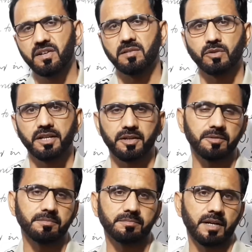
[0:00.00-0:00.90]

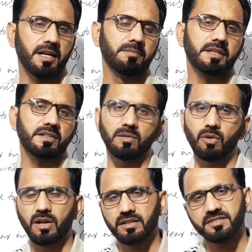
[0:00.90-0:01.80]
alaikum. I am Ikram
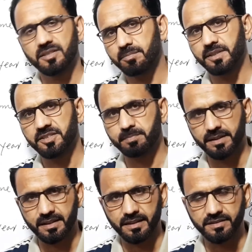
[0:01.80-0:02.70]
ul Haq, subject
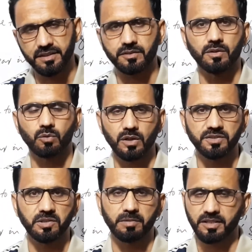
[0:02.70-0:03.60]
specialist, and you are
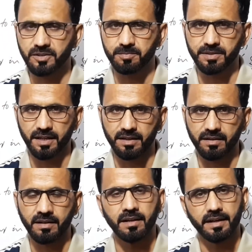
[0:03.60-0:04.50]
watching my YouTube
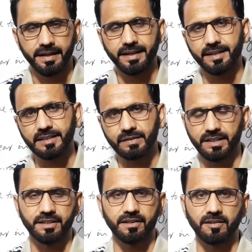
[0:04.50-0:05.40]
channel English with
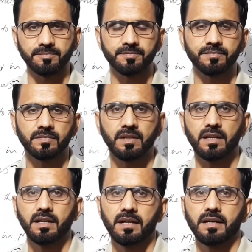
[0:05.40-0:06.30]
Ikram.
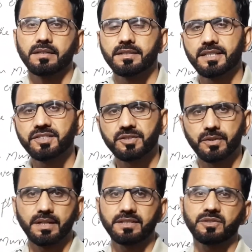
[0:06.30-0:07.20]
Dear
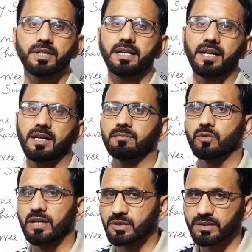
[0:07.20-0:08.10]
students, today I am
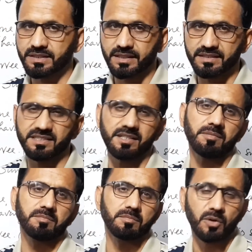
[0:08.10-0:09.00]
going to discuss
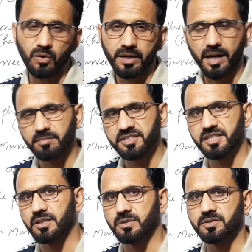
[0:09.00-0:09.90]
some more
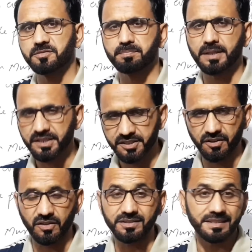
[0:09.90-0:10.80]
MCQs based
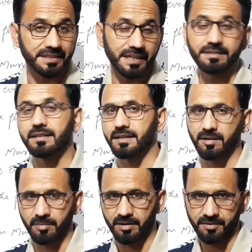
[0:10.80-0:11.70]
on general
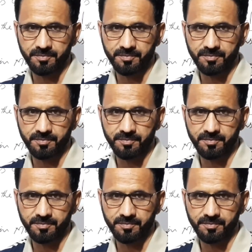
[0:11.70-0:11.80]
grammar.